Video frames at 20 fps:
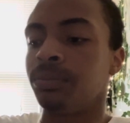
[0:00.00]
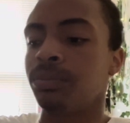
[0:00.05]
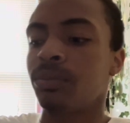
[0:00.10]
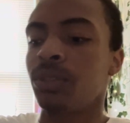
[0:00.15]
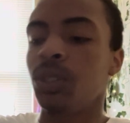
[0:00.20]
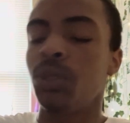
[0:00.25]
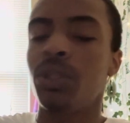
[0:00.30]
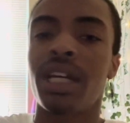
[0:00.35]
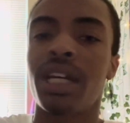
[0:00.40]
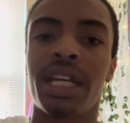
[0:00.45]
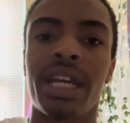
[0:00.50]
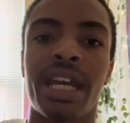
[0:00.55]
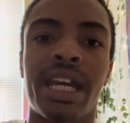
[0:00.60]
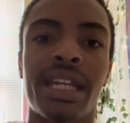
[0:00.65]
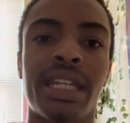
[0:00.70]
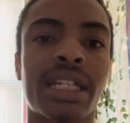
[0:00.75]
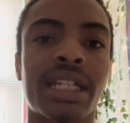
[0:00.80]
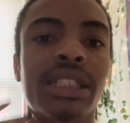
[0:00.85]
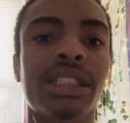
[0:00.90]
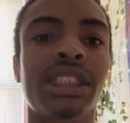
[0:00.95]
you kind of
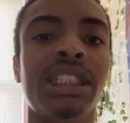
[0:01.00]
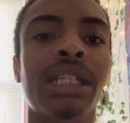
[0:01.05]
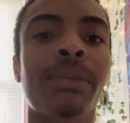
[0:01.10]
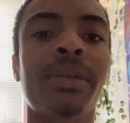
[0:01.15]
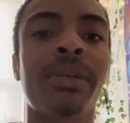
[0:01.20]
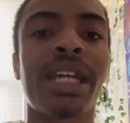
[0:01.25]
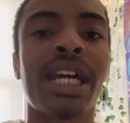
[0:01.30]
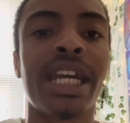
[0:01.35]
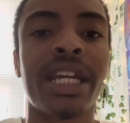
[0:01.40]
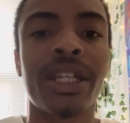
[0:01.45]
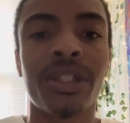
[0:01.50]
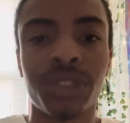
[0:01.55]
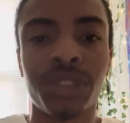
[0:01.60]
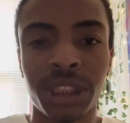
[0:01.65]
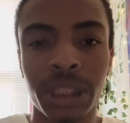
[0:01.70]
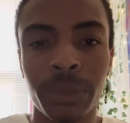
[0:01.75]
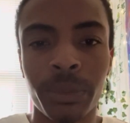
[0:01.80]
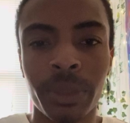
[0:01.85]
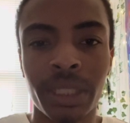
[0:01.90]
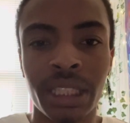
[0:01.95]
had like a Gemini
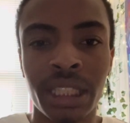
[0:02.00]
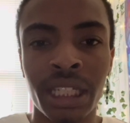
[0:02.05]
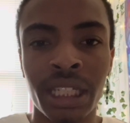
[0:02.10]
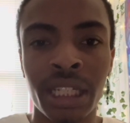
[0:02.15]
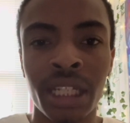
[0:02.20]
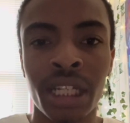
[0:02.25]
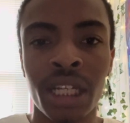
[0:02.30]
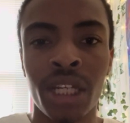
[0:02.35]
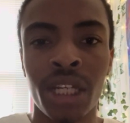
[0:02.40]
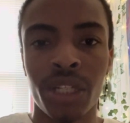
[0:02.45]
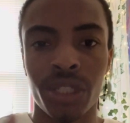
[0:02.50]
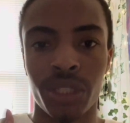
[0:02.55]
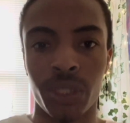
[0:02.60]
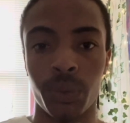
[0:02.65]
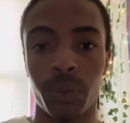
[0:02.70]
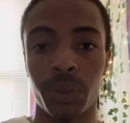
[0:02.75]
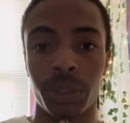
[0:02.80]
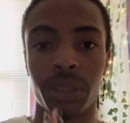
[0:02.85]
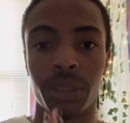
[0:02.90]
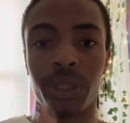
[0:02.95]
energy with it.
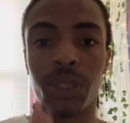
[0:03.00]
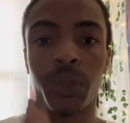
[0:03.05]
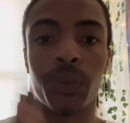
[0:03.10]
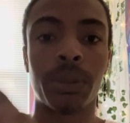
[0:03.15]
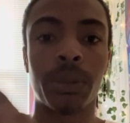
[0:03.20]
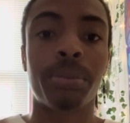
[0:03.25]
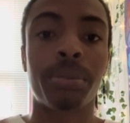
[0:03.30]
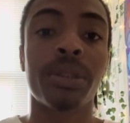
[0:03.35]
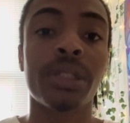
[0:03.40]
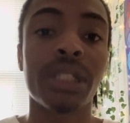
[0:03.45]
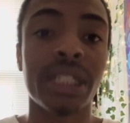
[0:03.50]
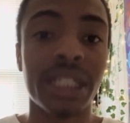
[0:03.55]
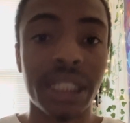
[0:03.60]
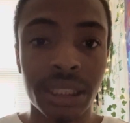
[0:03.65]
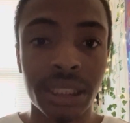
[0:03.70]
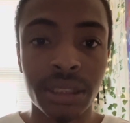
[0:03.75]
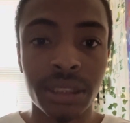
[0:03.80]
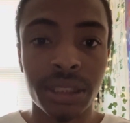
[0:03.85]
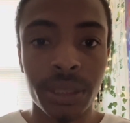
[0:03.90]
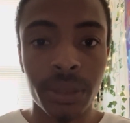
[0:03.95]
You would put
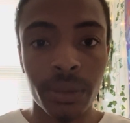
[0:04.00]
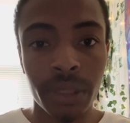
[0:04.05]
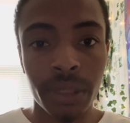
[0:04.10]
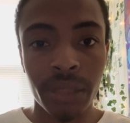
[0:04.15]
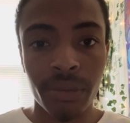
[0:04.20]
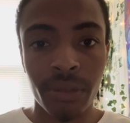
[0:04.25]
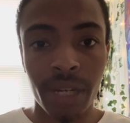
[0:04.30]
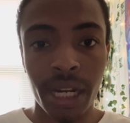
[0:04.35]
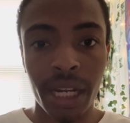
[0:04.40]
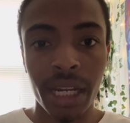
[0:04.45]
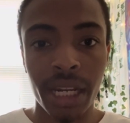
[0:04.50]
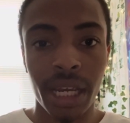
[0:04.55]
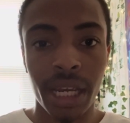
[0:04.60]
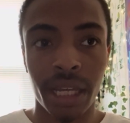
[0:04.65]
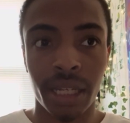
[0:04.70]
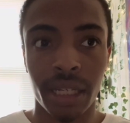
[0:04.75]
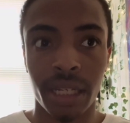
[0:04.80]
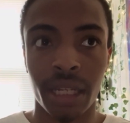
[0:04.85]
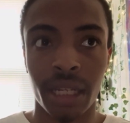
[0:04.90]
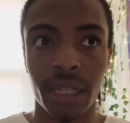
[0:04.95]
into it, right?
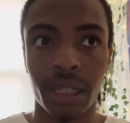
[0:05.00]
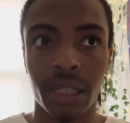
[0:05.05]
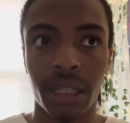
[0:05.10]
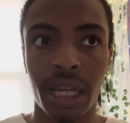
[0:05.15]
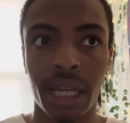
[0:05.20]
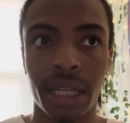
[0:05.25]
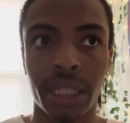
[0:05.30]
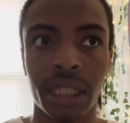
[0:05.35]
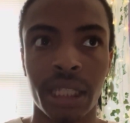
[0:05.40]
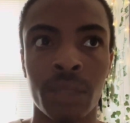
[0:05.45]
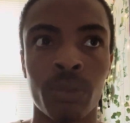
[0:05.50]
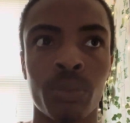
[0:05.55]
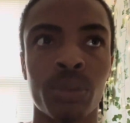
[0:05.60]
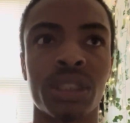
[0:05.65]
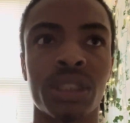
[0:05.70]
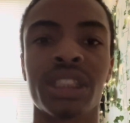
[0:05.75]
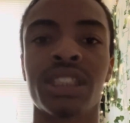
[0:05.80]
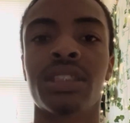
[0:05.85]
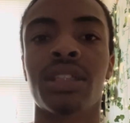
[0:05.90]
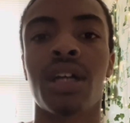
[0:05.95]
And then like it
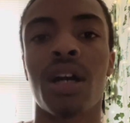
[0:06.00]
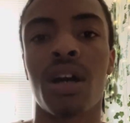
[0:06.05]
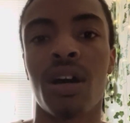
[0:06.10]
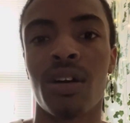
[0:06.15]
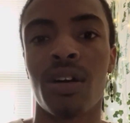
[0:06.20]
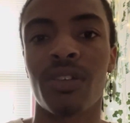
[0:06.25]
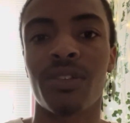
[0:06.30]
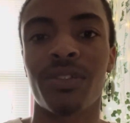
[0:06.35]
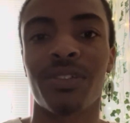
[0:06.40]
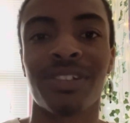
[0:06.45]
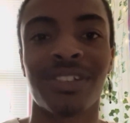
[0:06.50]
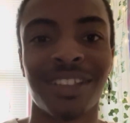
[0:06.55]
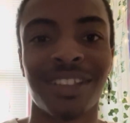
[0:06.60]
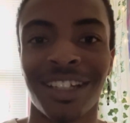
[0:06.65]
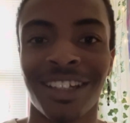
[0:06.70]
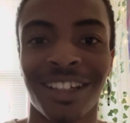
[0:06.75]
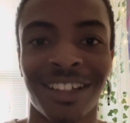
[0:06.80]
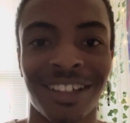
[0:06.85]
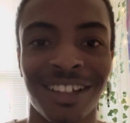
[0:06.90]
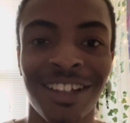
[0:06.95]
would dissolve
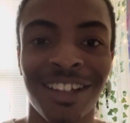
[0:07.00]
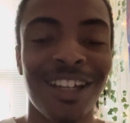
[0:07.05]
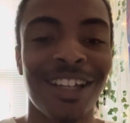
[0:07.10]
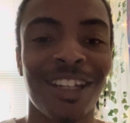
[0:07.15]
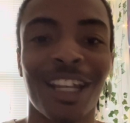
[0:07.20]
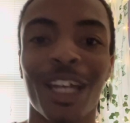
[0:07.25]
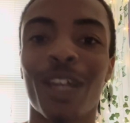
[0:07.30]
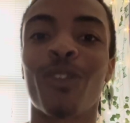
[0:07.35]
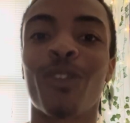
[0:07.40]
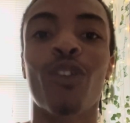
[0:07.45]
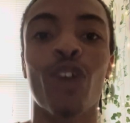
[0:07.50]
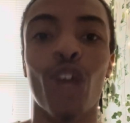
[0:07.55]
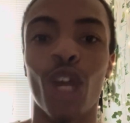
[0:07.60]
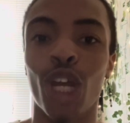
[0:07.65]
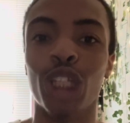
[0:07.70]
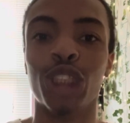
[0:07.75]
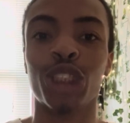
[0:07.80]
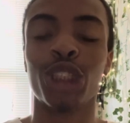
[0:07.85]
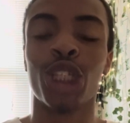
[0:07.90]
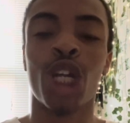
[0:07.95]
like
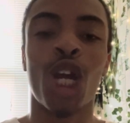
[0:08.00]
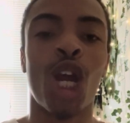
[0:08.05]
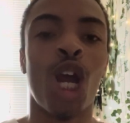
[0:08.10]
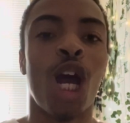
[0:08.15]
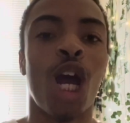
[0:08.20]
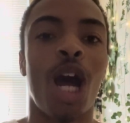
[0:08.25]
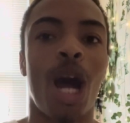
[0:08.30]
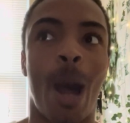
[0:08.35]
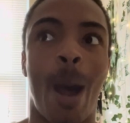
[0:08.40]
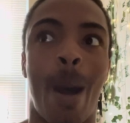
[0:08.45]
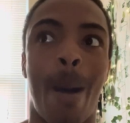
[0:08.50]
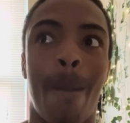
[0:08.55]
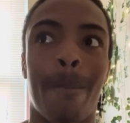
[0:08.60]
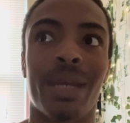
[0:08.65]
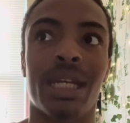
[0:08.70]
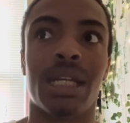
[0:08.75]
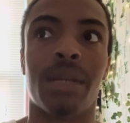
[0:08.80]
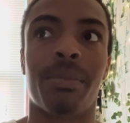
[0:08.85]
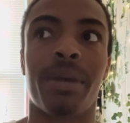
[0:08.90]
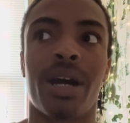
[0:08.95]
fish
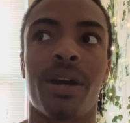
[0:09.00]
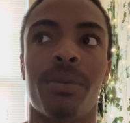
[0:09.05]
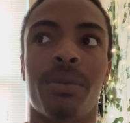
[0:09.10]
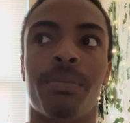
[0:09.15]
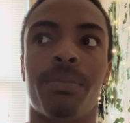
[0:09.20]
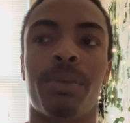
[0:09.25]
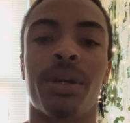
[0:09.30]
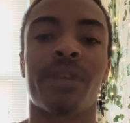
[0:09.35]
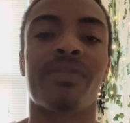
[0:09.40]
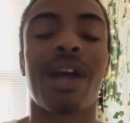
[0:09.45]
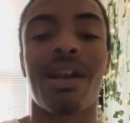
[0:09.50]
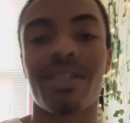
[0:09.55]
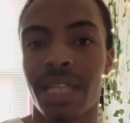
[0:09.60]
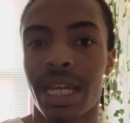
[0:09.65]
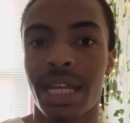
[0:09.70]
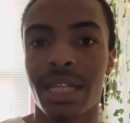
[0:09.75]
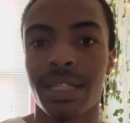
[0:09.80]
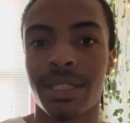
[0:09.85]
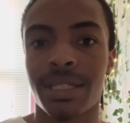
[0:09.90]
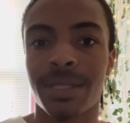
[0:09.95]
in about 0.5
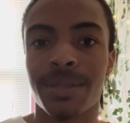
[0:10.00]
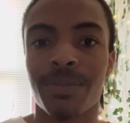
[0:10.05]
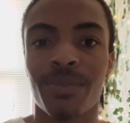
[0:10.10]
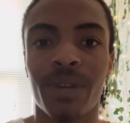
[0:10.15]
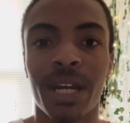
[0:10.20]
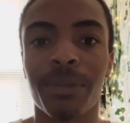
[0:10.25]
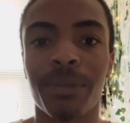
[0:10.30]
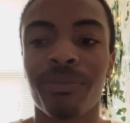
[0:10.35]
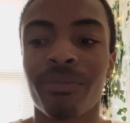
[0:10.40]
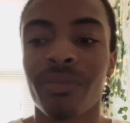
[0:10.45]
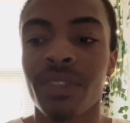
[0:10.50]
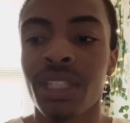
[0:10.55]
seconds, right?